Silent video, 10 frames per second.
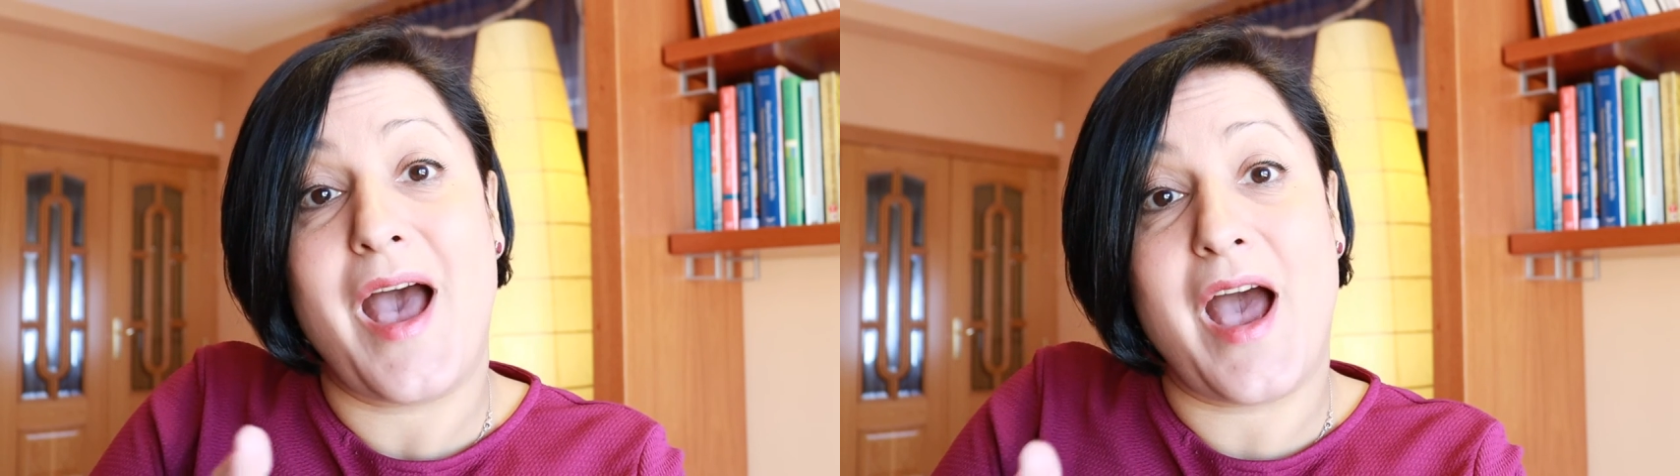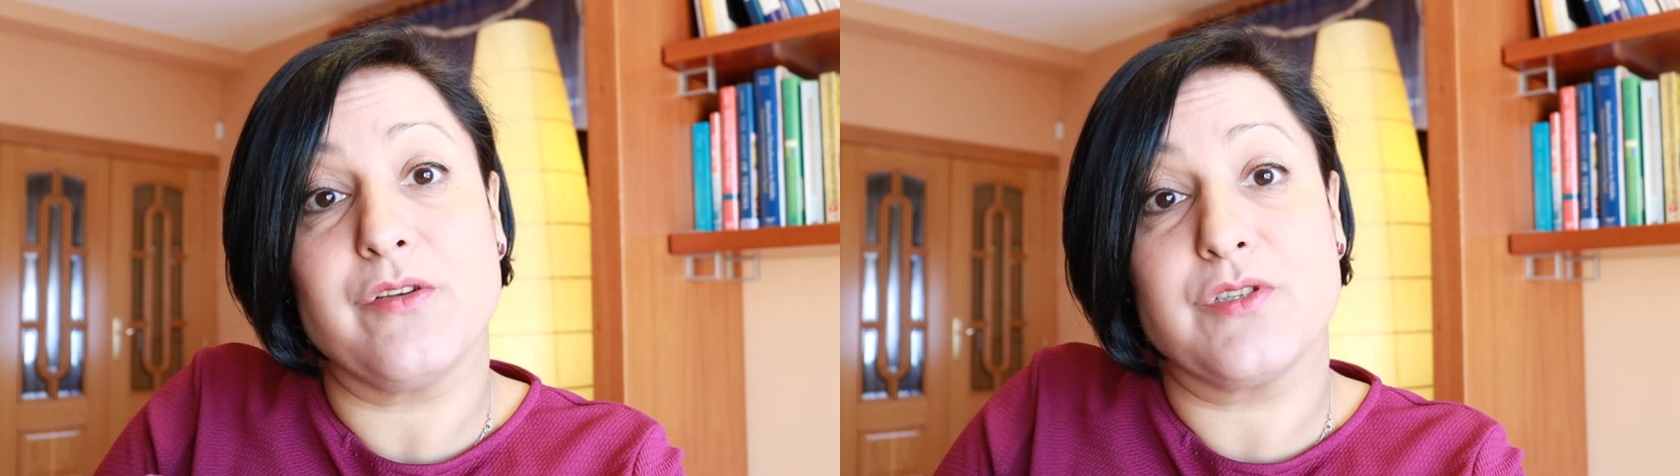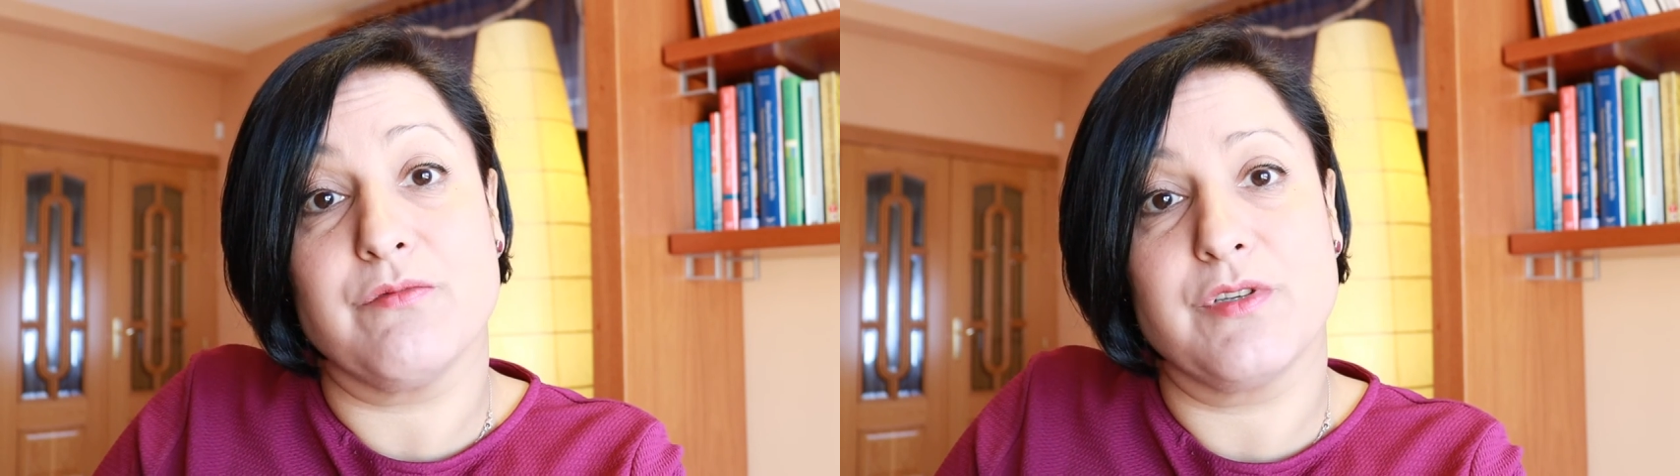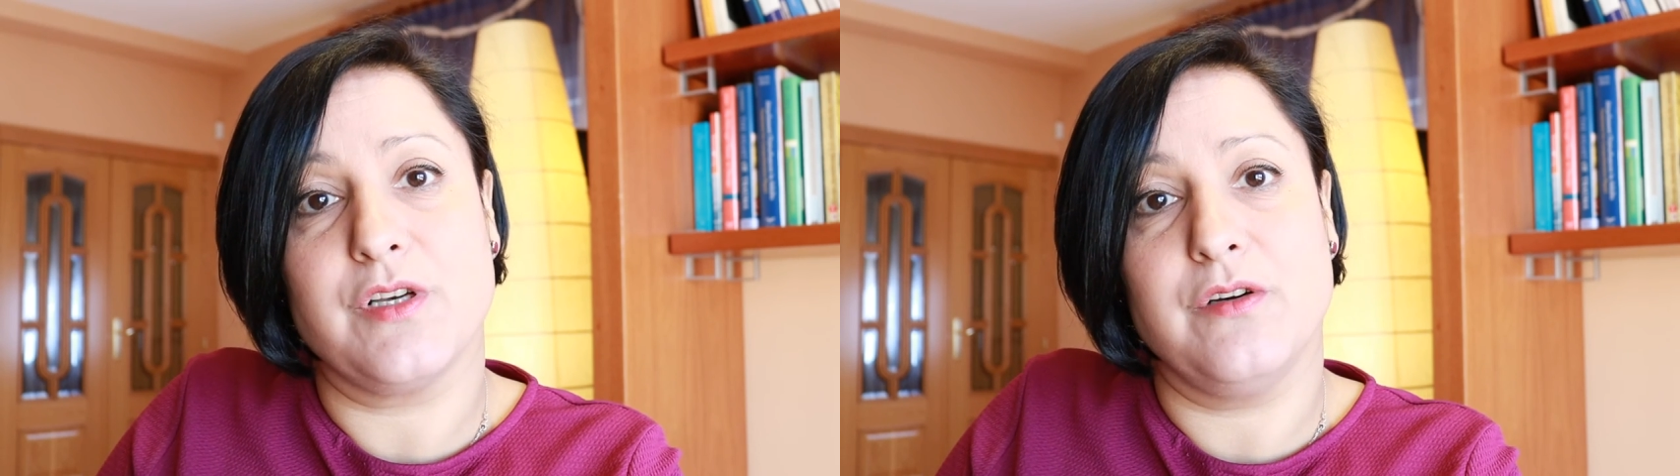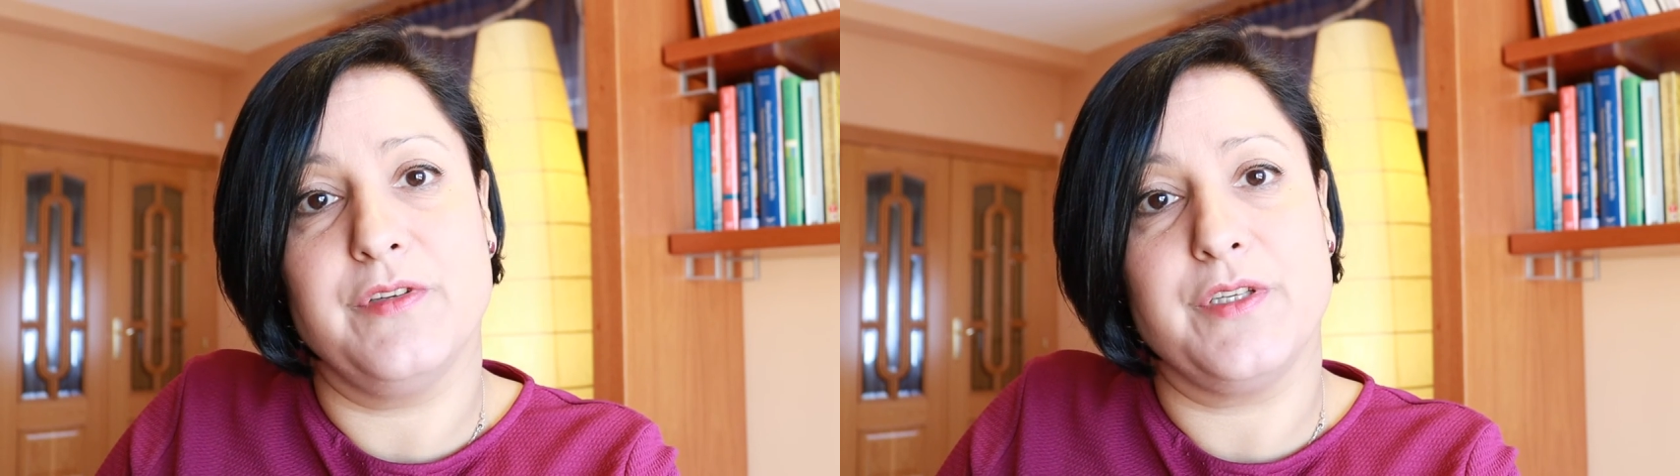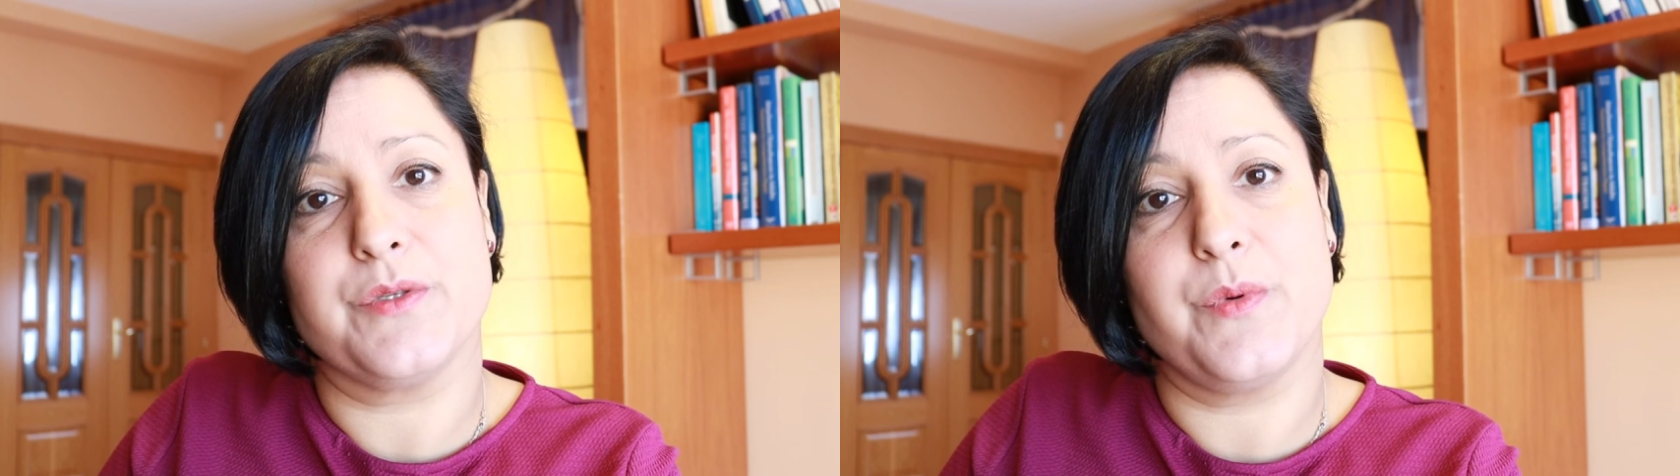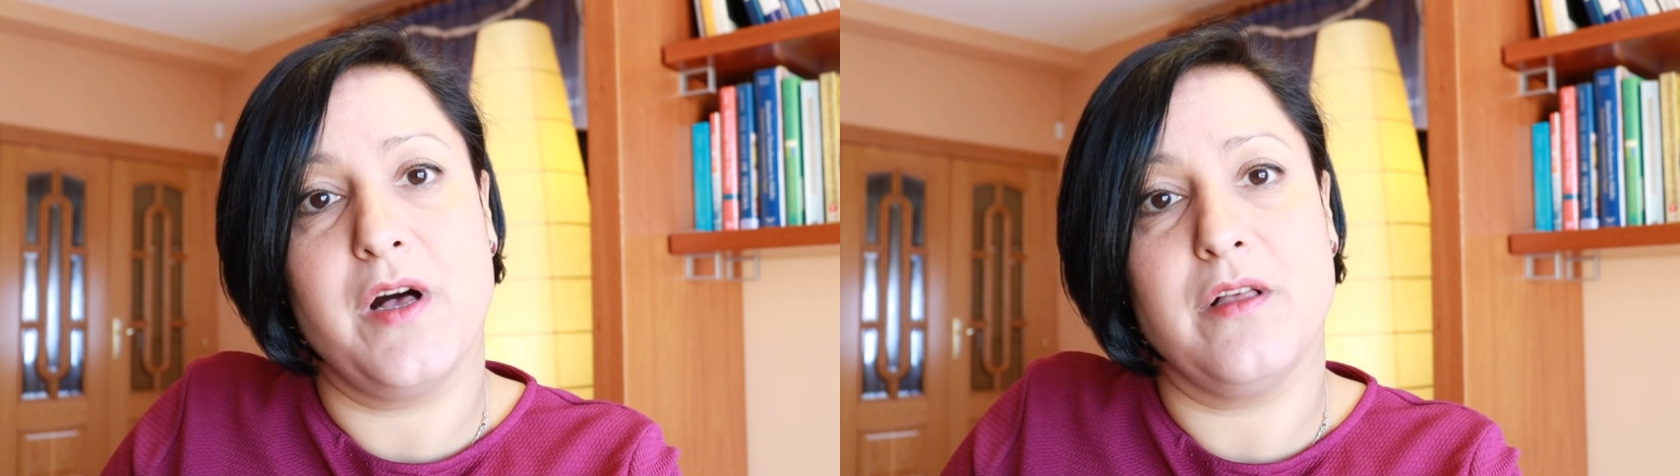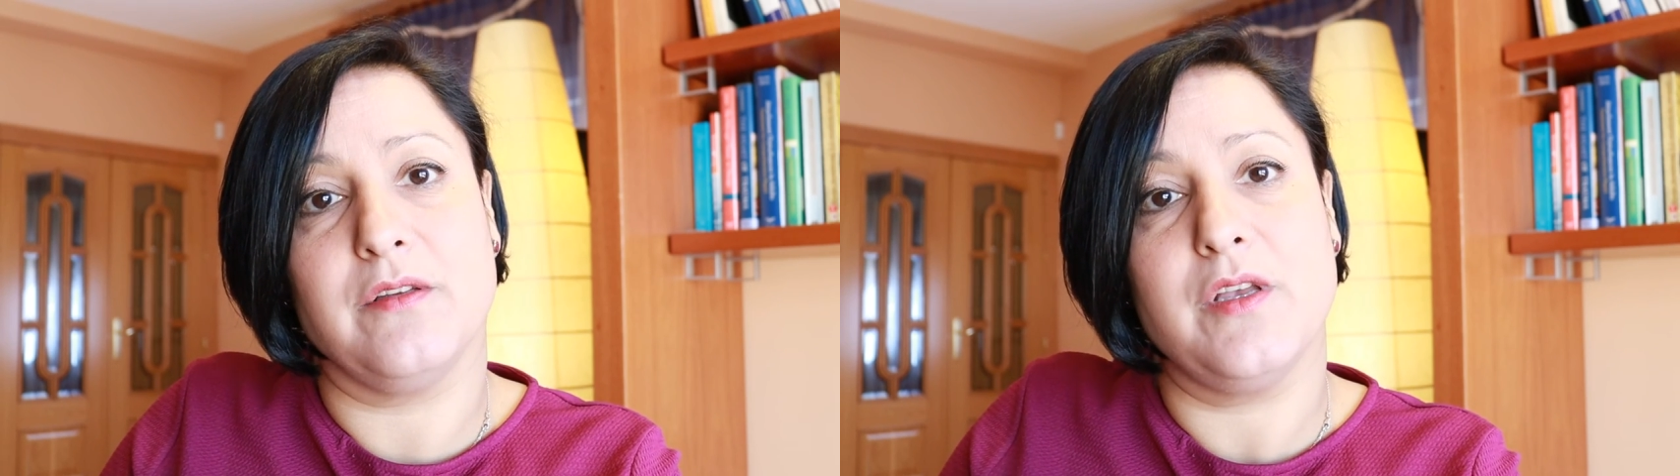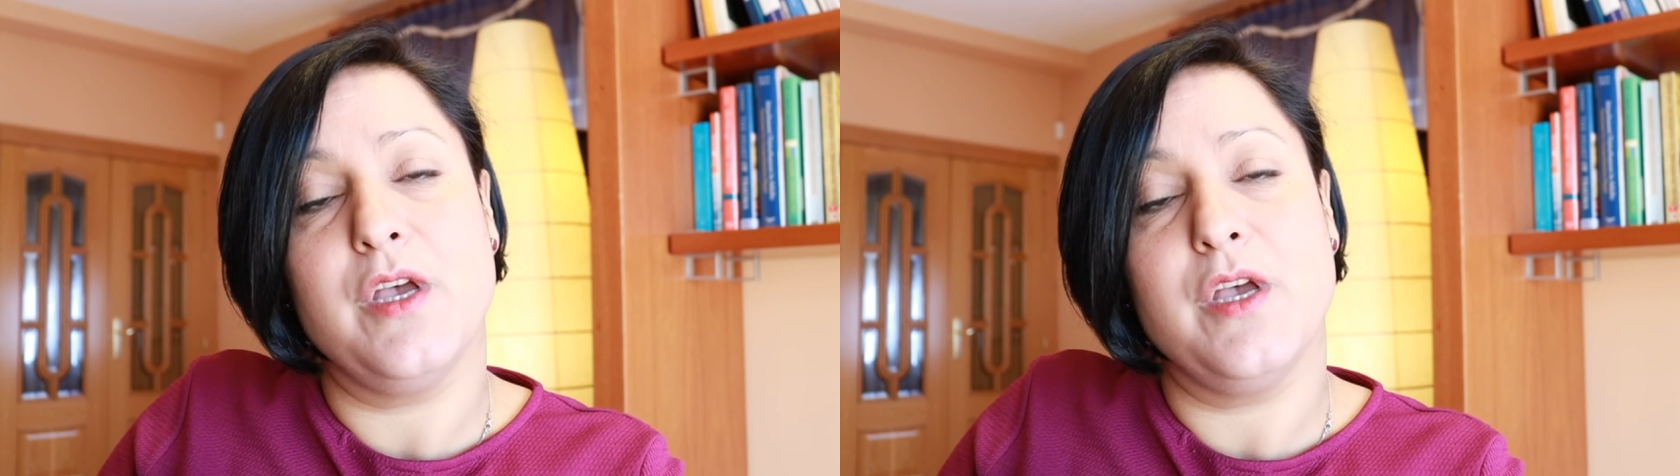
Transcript: how to resolve it as well.